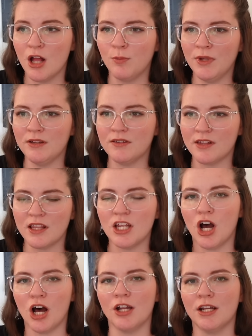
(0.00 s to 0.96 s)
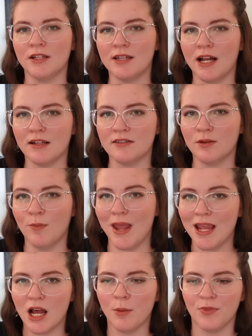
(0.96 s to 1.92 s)
means that the audience has to
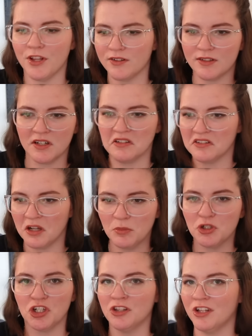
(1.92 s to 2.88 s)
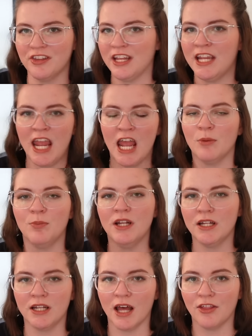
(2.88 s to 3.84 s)
make up this assumption that they can't
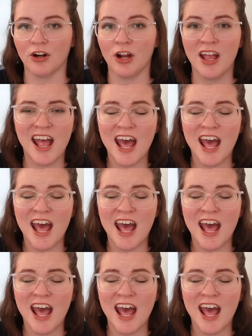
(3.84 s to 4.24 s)
be together.